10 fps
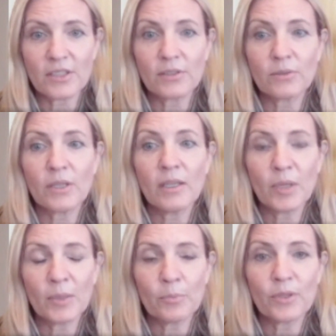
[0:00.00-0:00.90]
to come
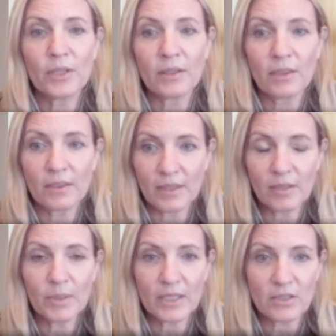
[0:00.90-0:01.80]
up with
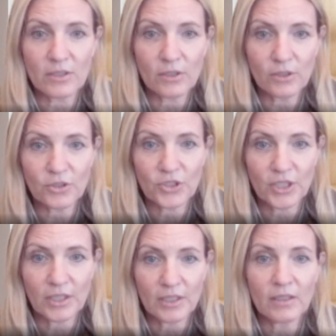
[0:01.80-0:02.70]
the best
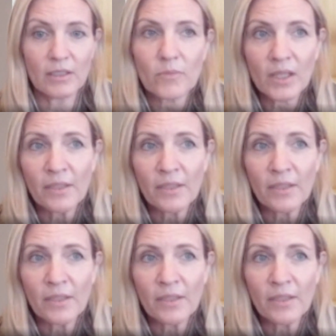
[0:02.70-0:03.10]
solution